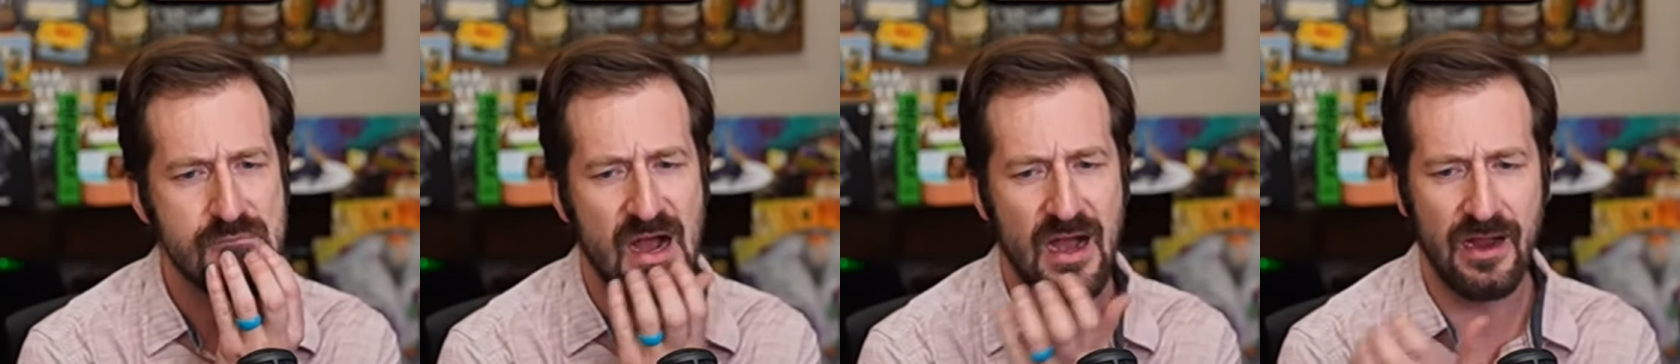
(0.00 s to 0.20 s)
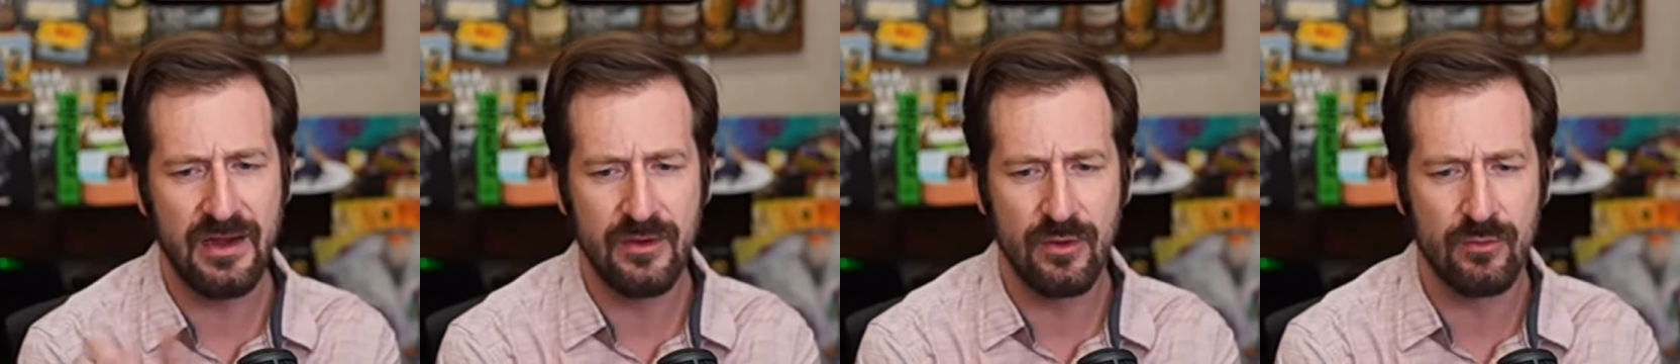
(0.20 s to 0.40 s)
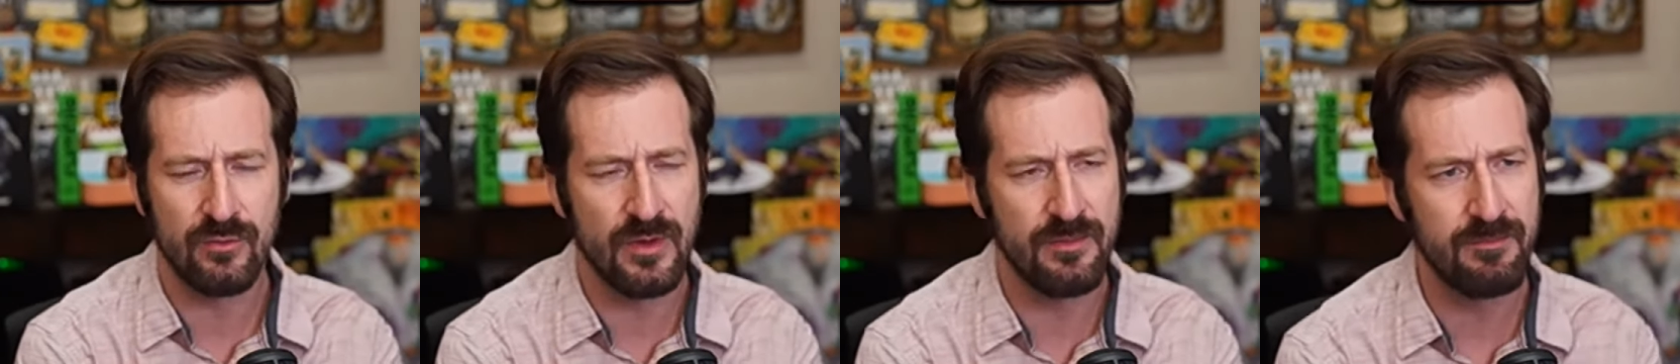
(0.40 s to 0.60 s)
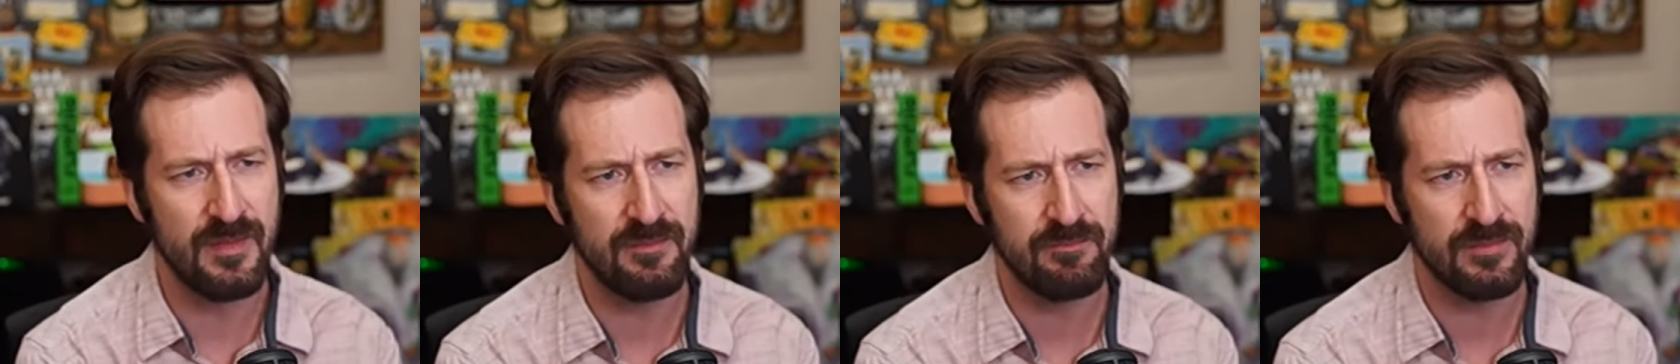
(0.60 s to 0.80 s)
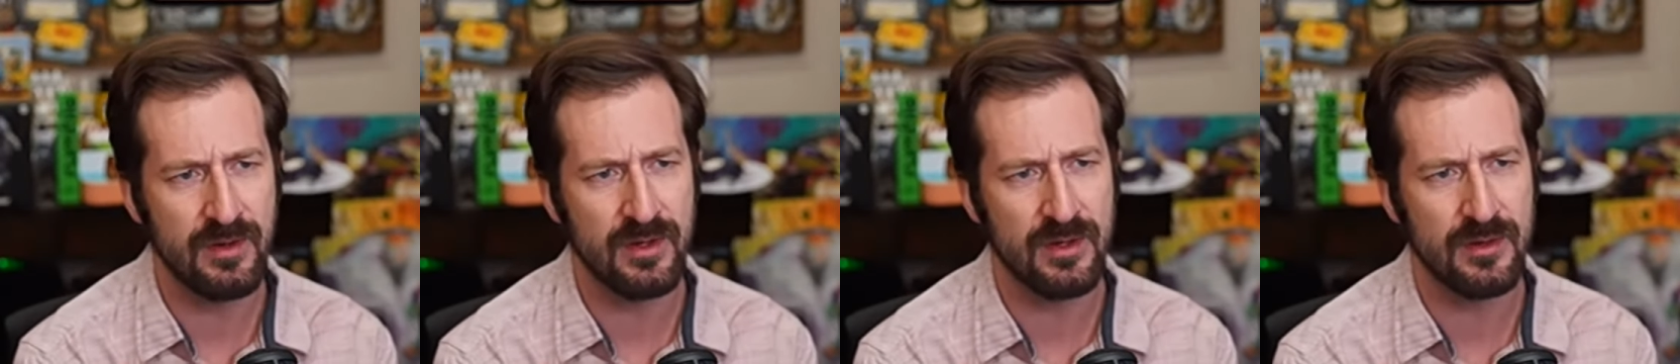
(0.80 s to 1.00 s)
I don't
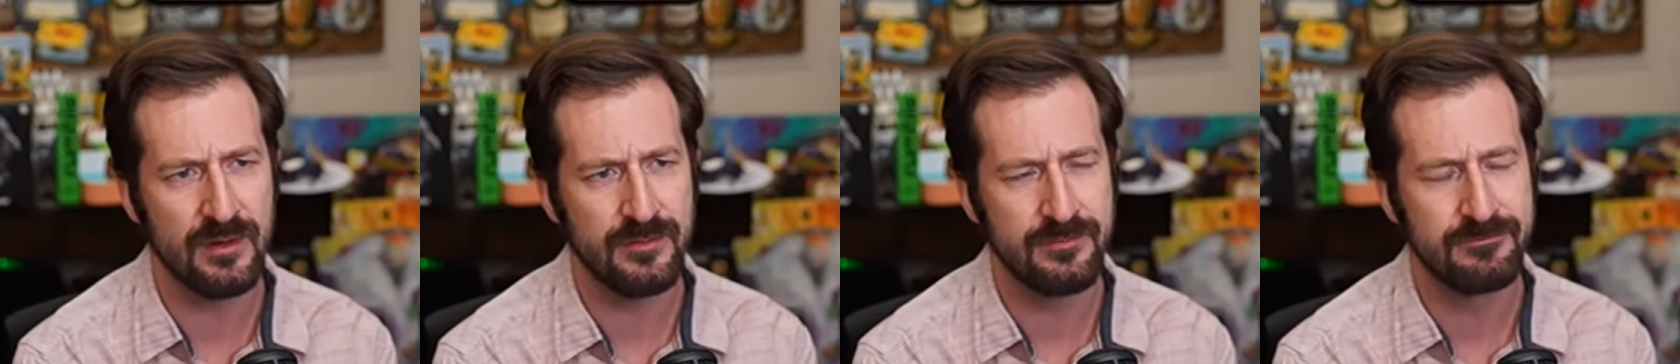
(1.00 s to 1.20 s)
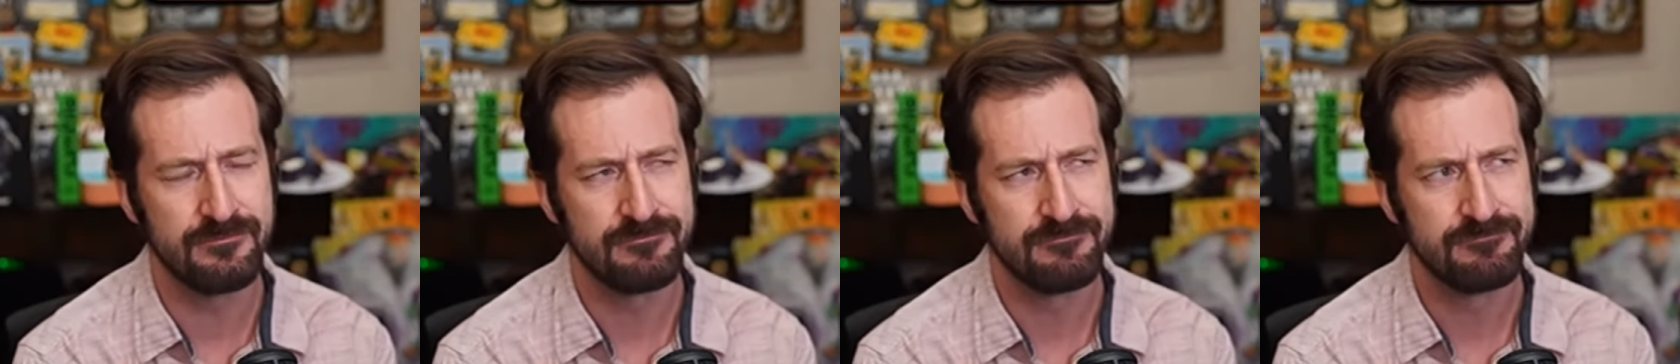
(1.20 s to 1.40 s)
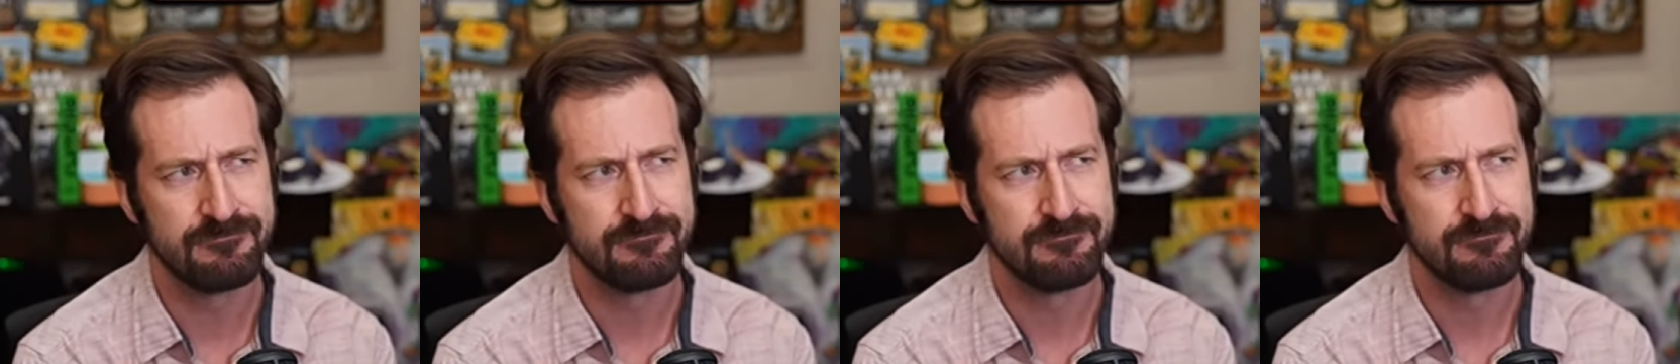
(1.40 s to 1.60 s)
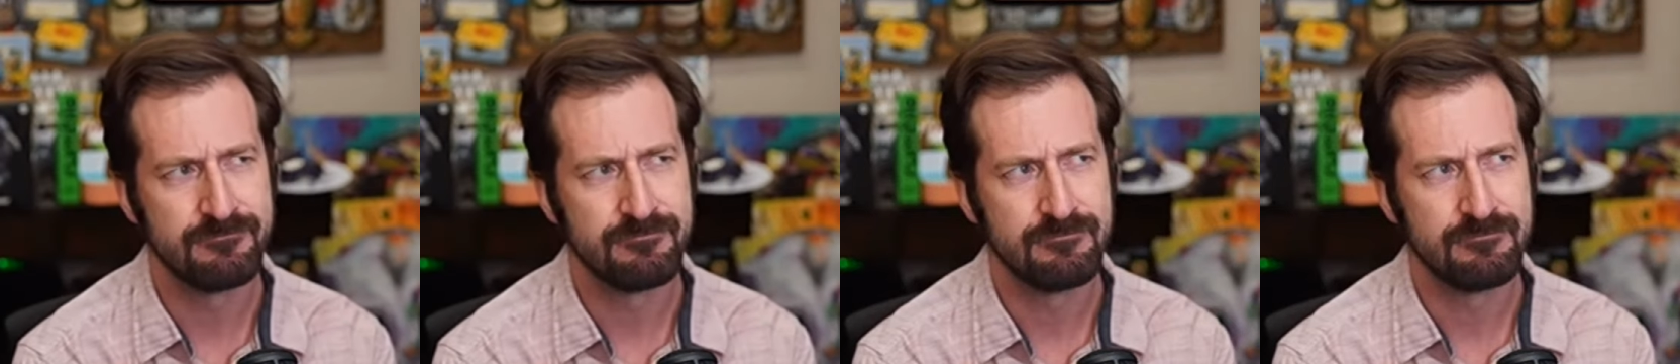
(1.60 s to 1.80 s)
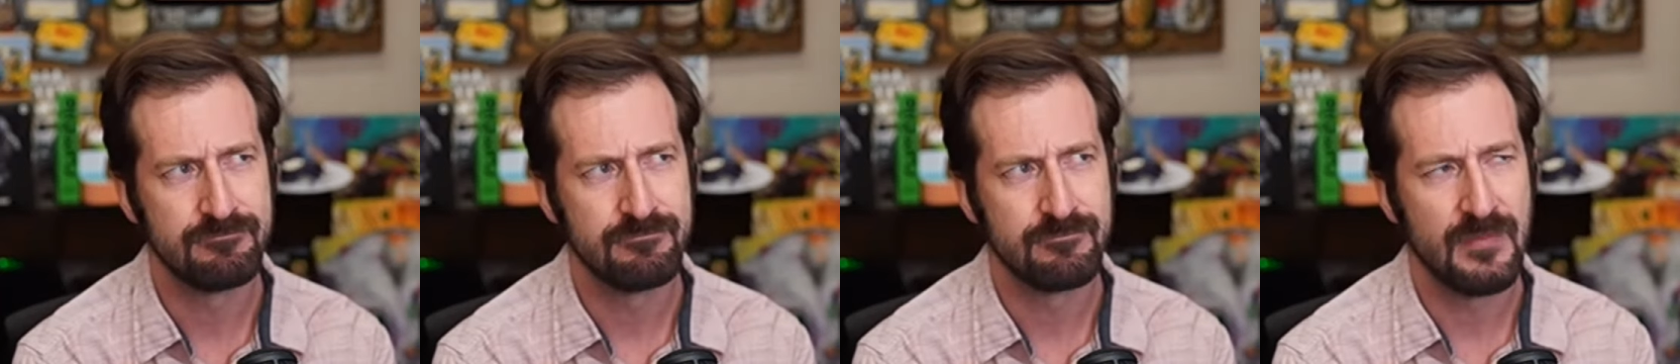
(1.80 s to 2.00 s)
remember
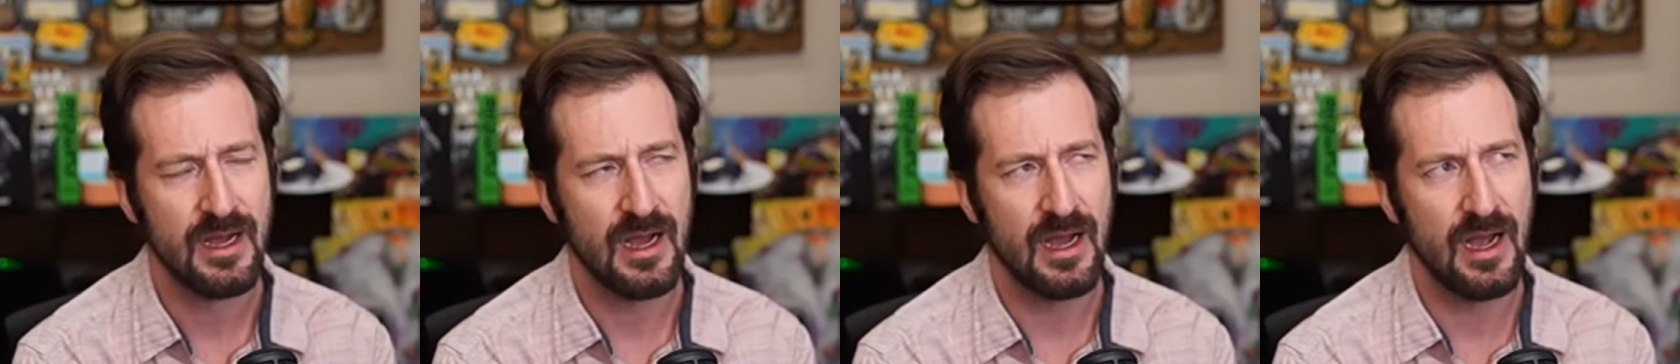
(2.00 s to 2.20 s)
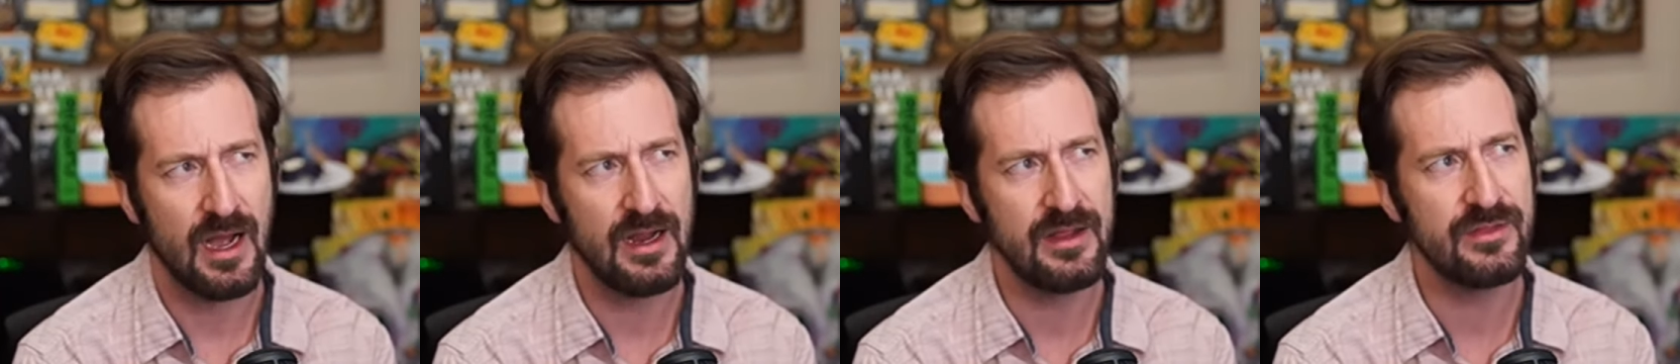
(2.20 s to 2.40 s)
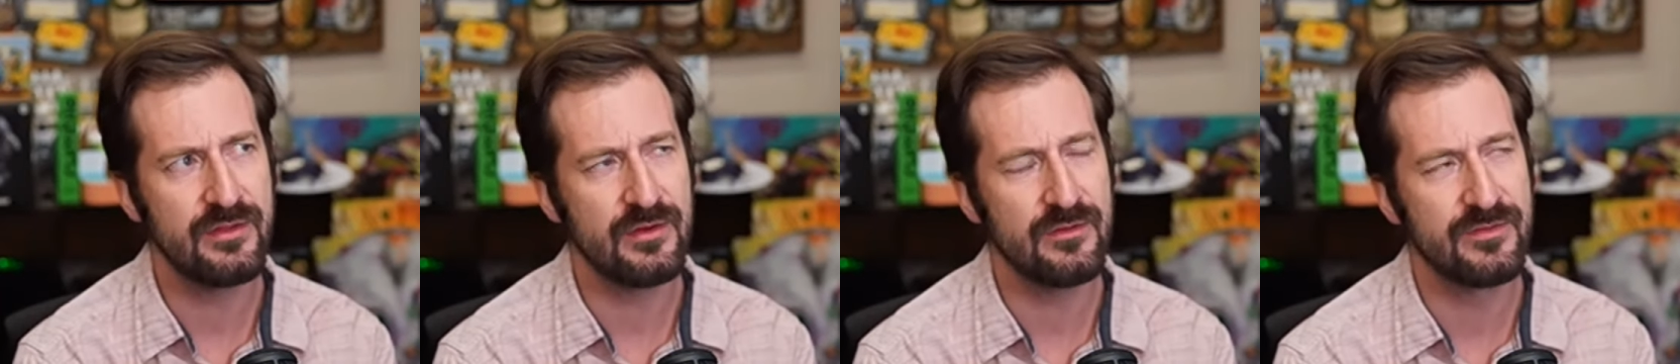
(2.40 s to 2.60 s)
either